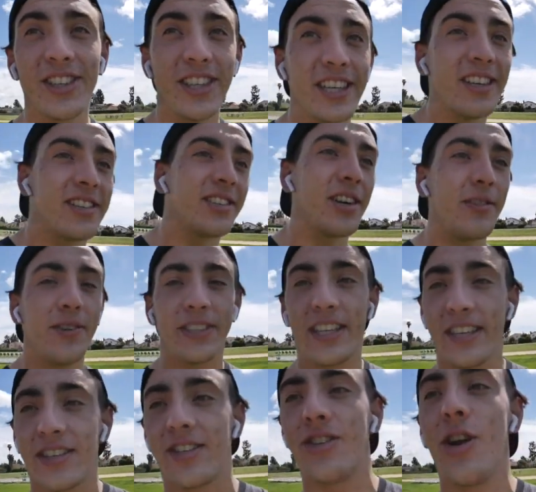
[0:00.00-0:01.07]
that your surface
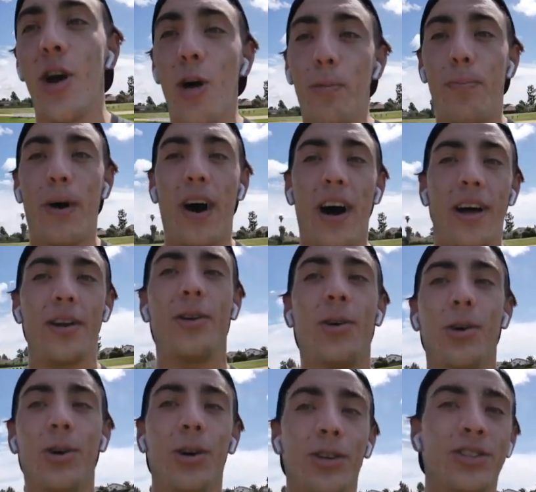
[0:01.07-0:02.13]
has no
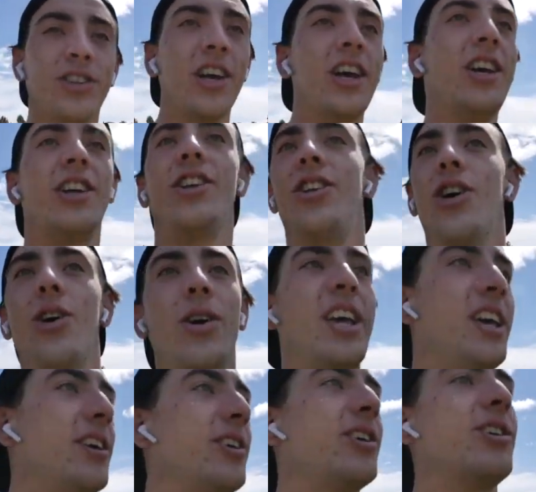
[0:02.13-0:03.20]
potholes, no
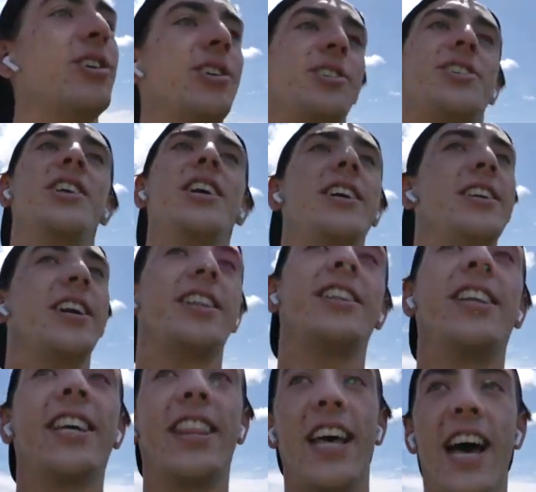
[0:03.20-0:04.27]
hills, nothing
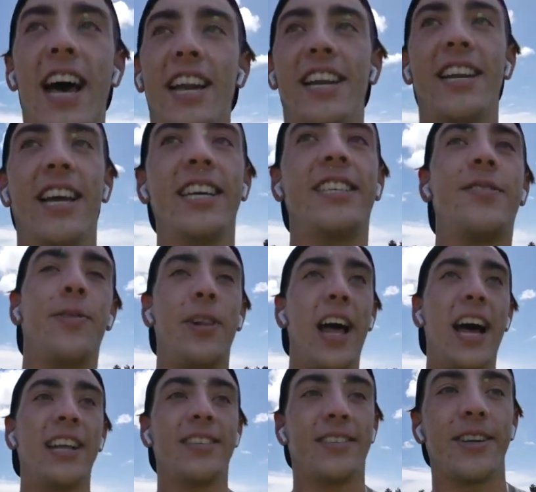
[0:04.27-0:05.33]
like that. A nice
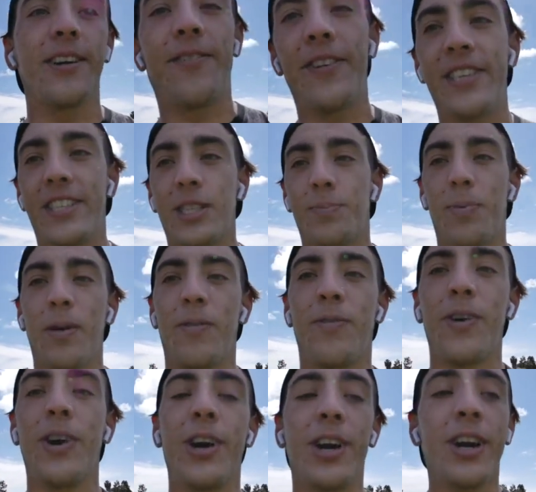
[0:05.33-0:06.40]
flat surface is
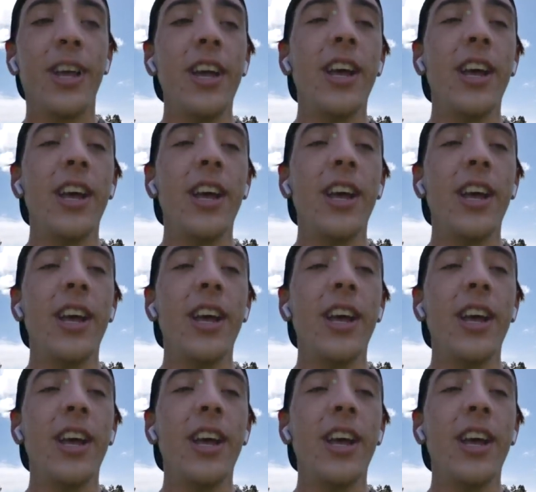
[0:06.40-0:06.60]
preferred.